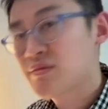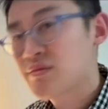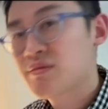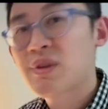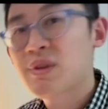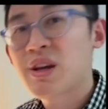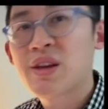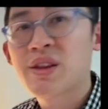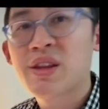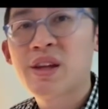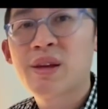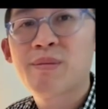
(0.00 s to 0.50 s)

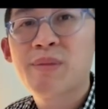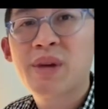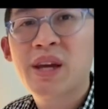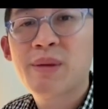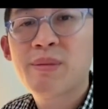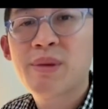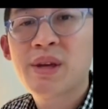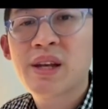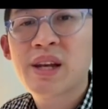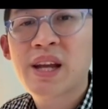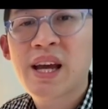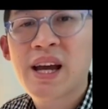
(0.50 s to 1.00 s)
And then
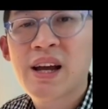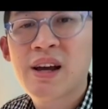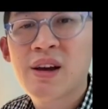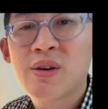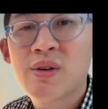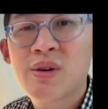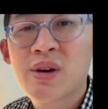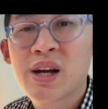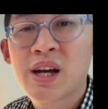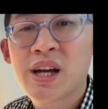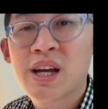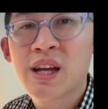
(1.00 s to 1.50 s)
maybe
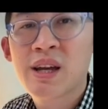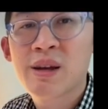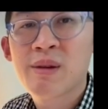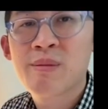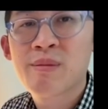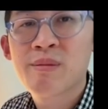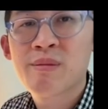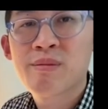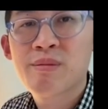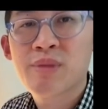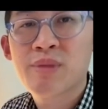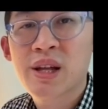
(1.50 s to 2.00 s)
now I
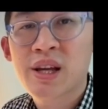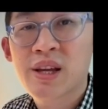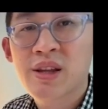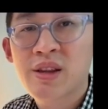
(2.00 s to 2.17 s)
am playing